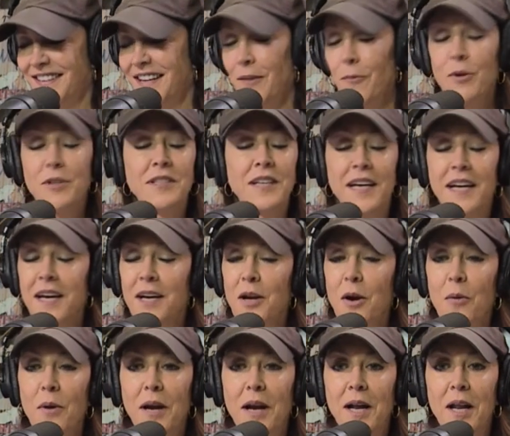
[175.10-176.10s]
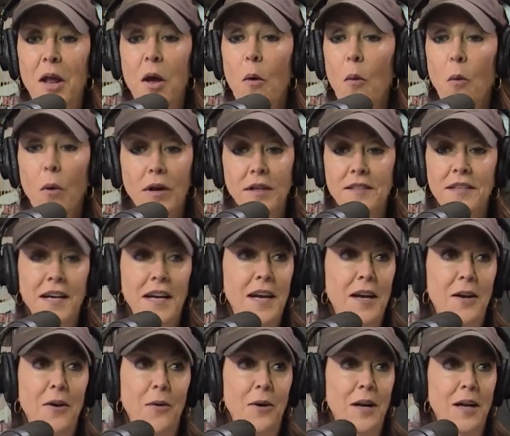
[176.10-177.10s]
The once I get going it. on, once I
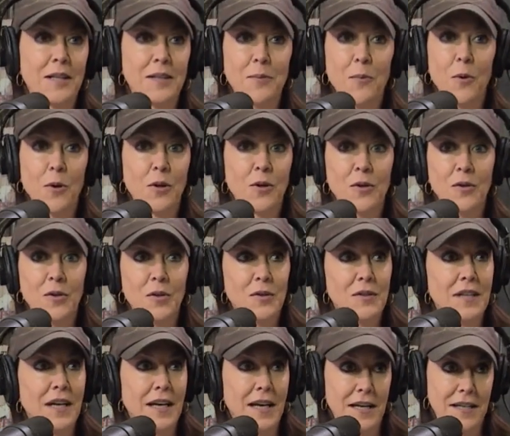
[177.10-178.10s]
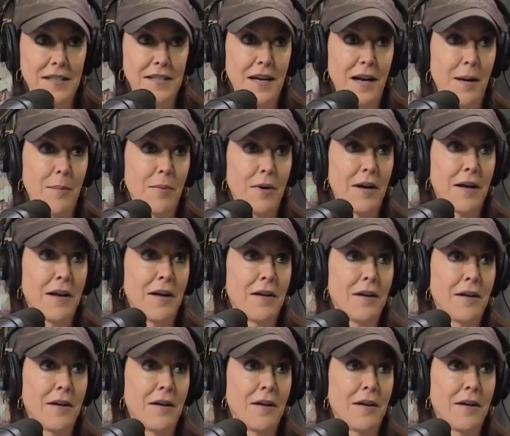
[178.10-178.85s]
get going on spoiler alerts, I the wife stop. did it.